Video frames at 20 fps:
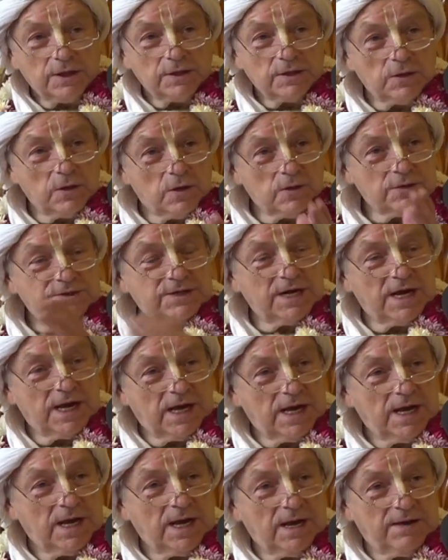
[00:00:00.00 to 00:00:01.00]

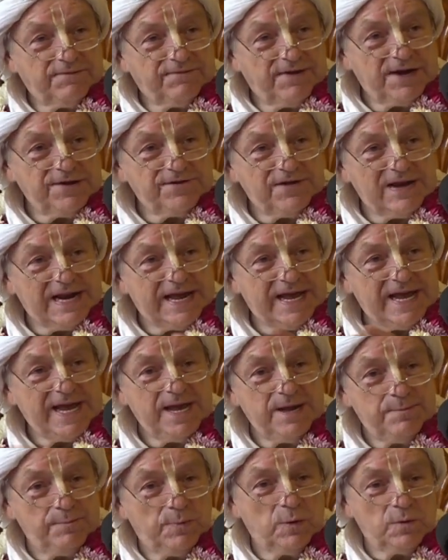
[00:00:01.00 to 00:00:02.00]
eventually
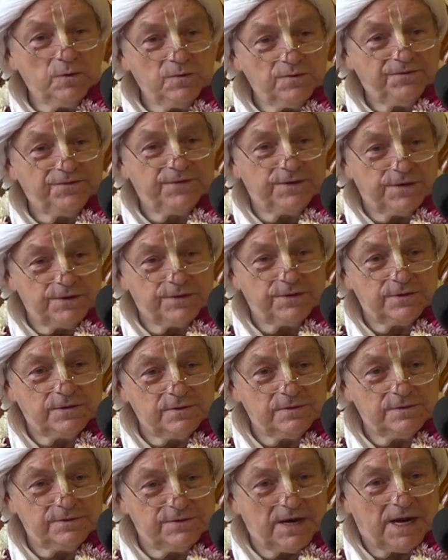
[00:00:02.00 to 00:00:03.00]
he moved
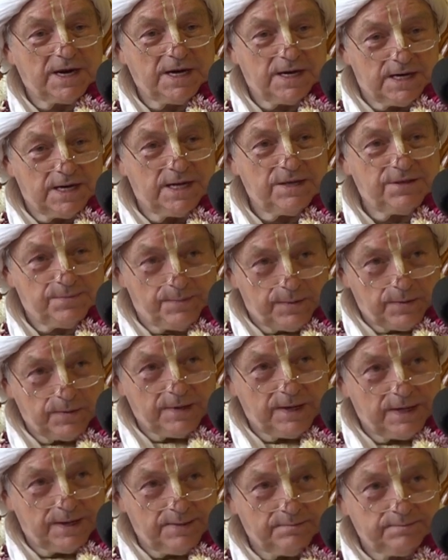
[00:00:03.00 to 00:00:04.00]
to Jagannath
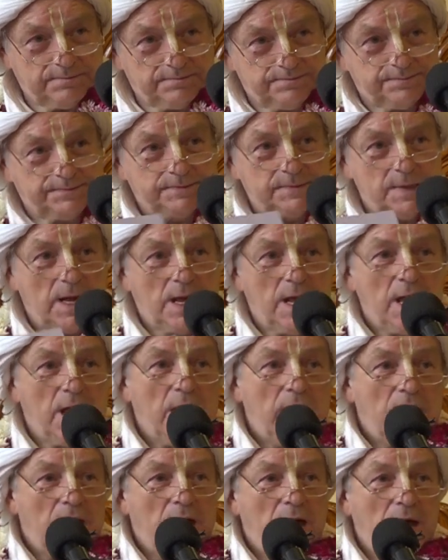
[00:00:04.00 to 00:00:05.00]
Puri.
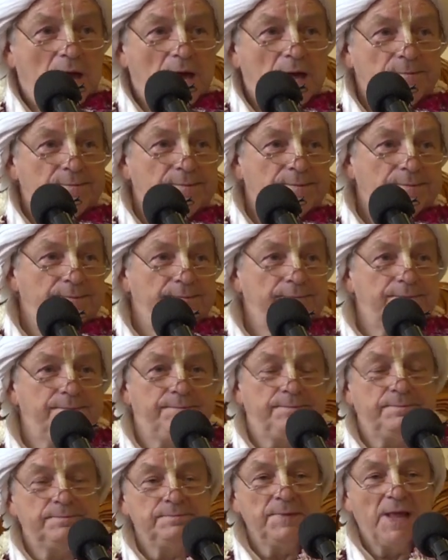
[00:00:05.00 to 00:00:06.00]

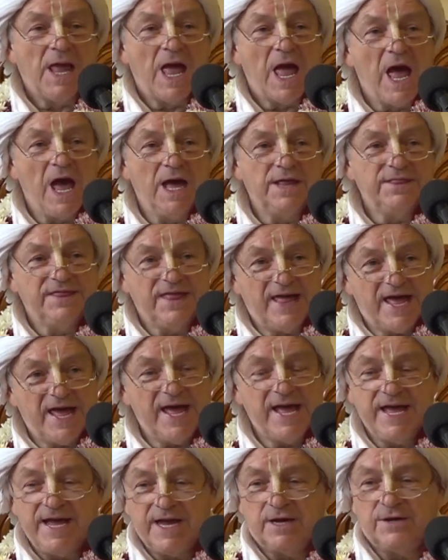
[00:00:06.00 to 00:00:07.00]
And there
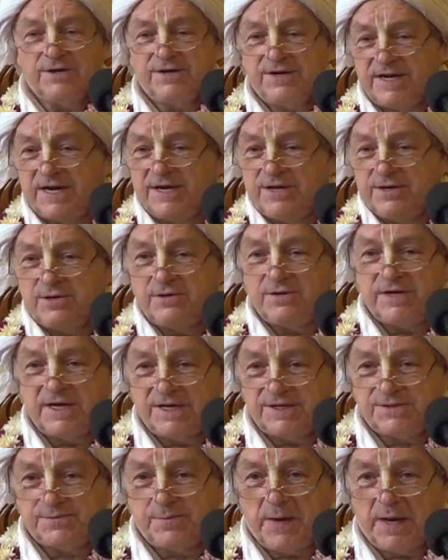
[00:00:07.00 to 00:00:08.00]
he continued
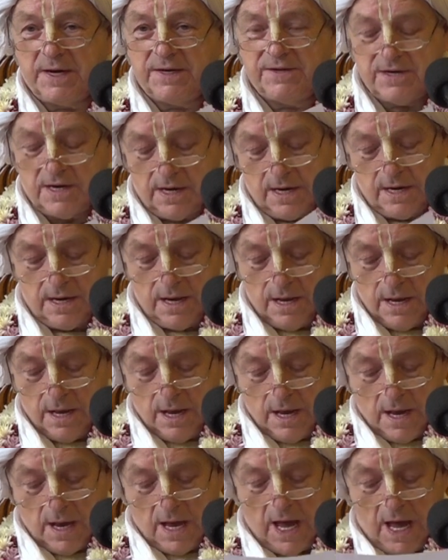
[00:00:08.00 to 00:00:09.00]
his bhajan.
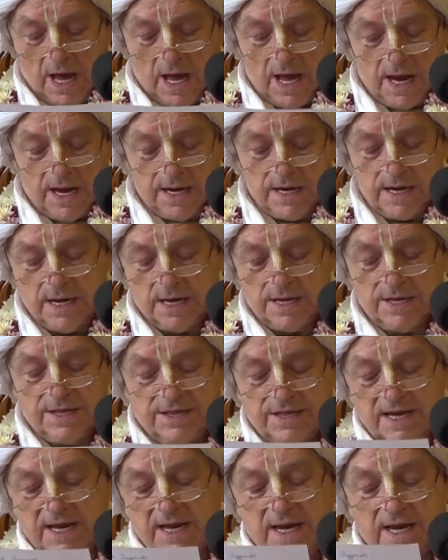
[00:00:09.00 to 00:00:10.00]
And
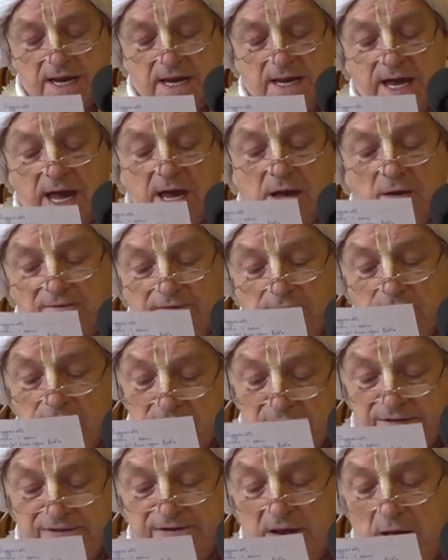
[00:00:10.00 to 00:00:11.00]
the king of
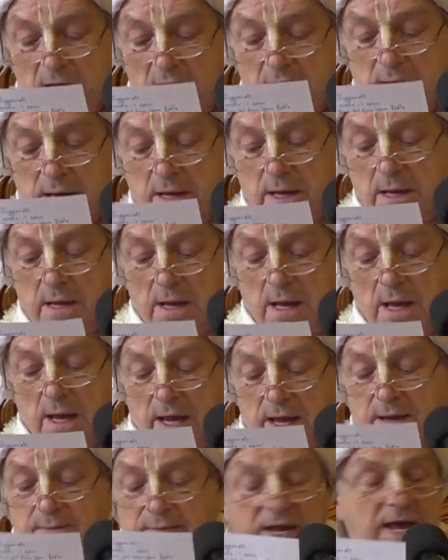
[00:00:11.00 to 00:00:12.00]
Orissa,
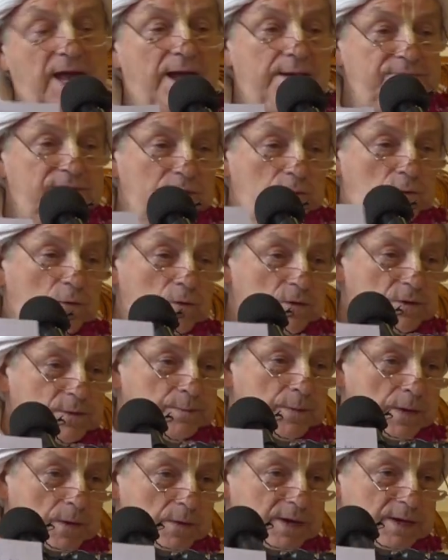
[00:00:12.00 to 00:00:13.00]
he became the
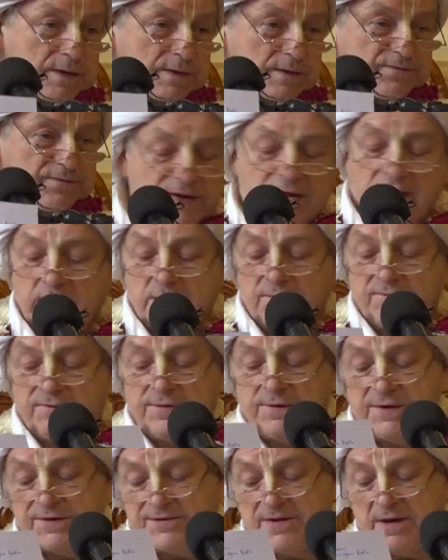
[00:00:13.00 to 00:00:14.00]
court poet king of
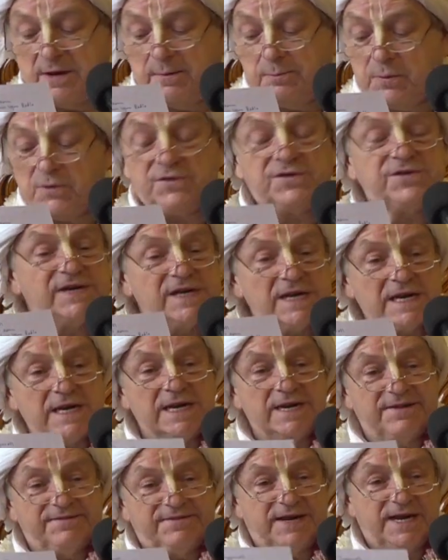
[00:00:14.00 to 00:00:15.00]
Orissa, but still
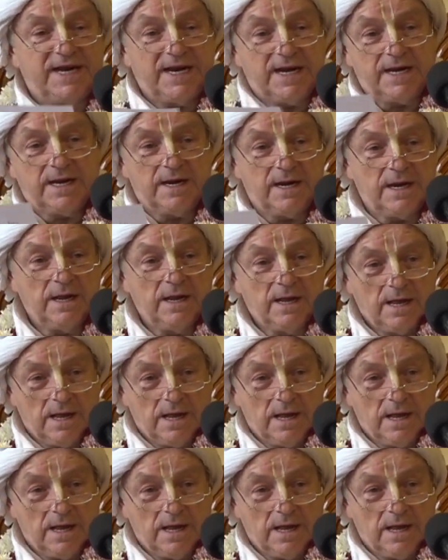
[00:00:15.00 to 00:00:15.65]
living in